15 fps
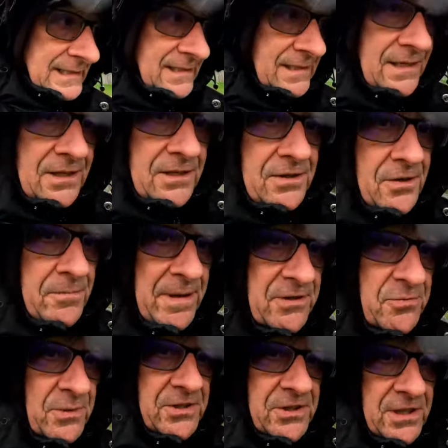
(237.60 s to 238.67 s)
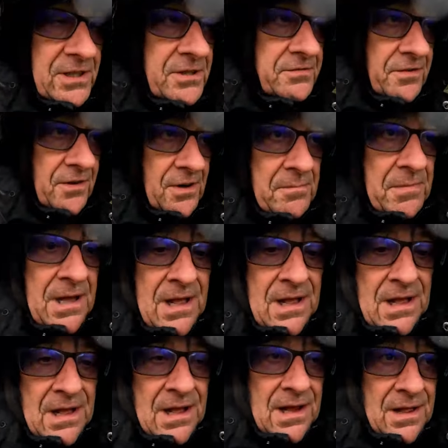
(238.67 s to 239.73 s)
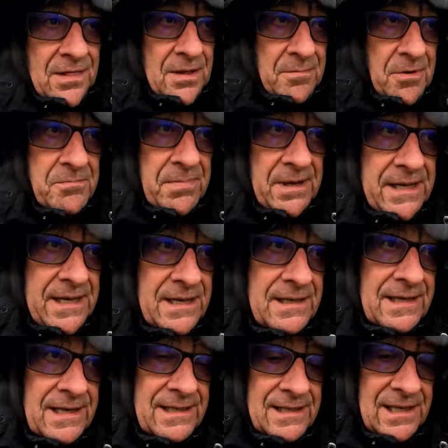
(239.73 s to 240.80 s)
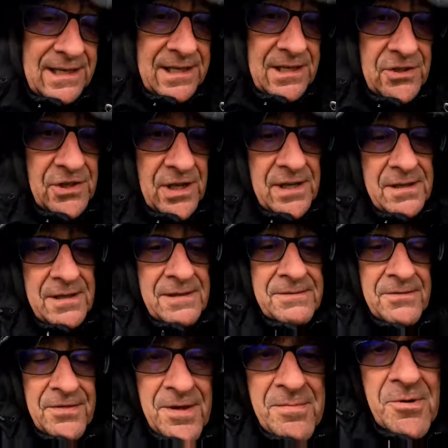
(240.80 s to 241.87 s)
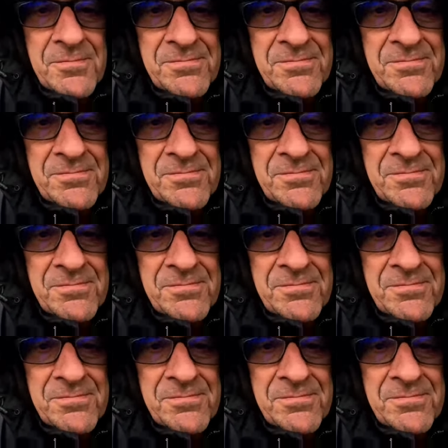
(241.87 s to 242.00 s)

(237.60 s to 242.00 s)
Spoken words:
Sending you best wishes from the Mumby in Lincolnshire. The